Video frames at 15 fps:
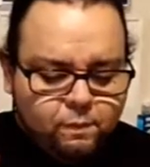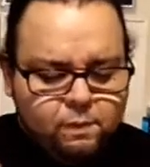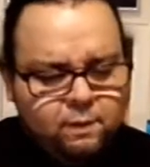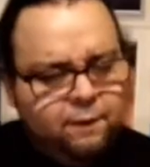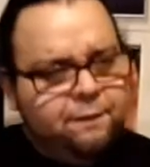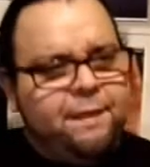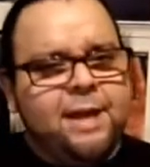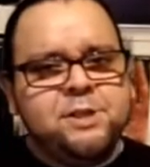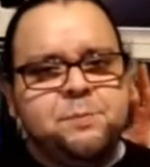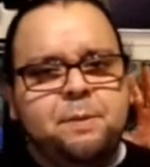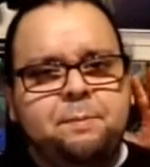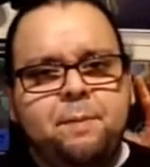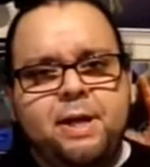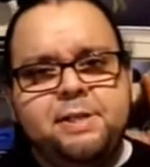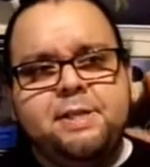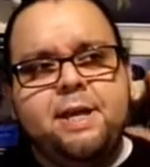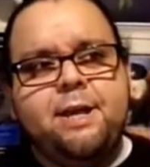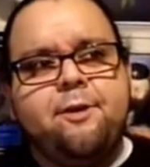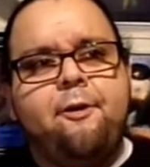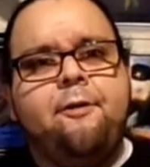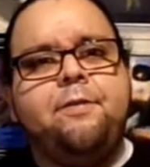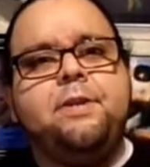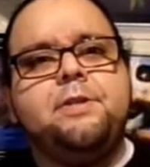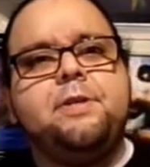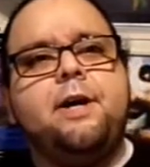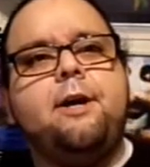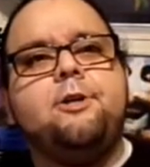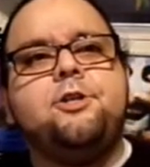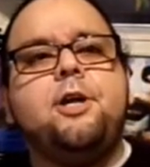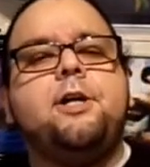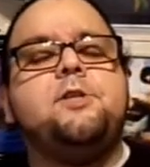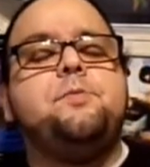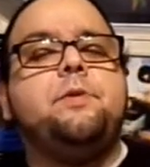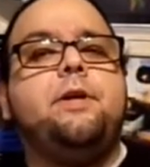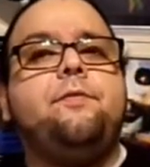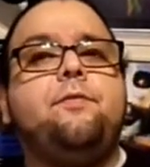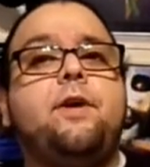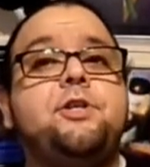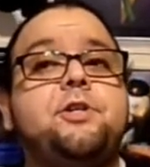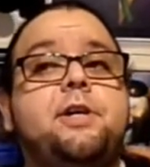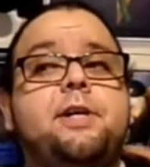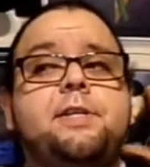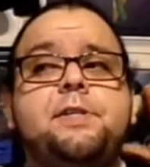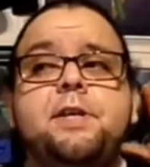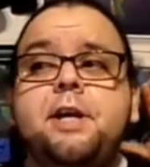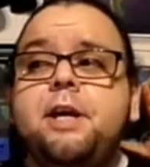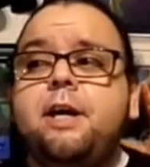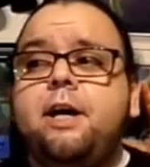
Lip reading: that's been my take on the entire Child's Play franchise.